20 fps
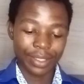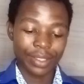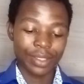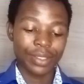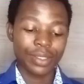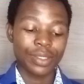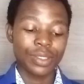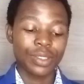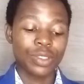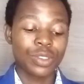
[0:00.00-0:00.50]

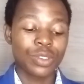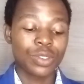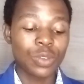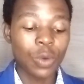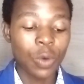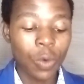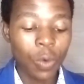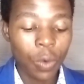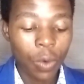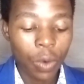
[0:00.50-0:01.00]

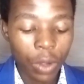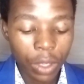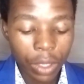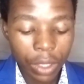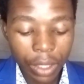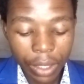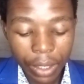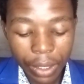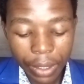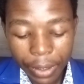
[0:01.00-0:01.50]
So,
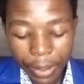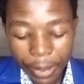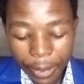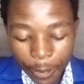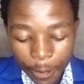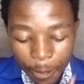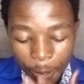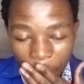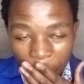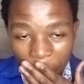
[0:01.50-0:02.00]

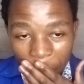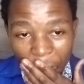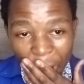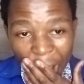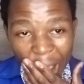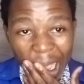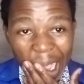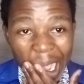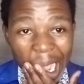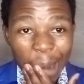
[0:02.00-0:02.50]

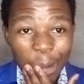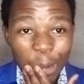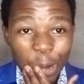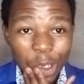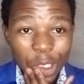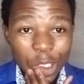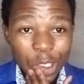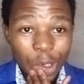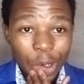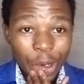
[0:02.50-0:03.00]
I'm not
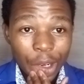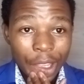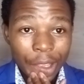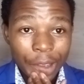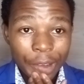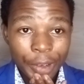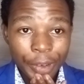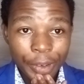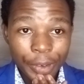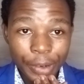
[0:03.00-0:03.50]
sure
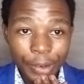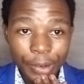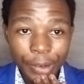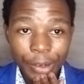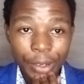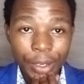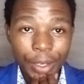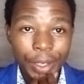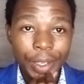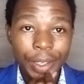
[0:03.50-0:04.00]
if
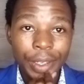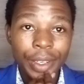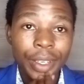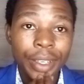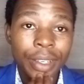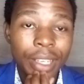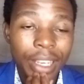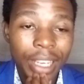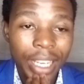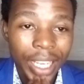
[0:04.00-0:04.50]

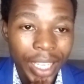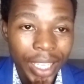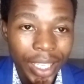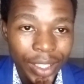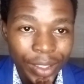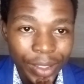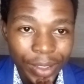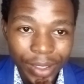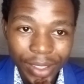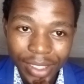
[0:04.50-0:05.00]
I
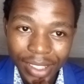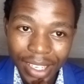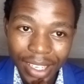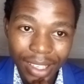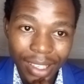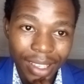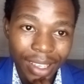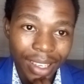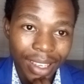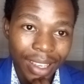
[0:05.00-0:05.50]
should take
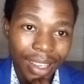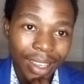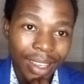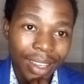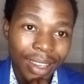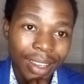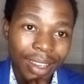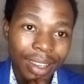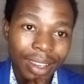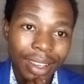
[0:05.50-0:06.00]

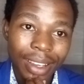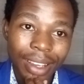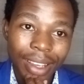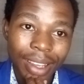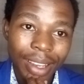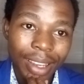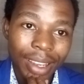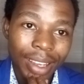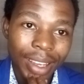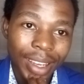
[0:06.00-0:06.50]

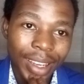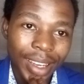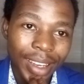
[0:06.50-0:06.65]
uh,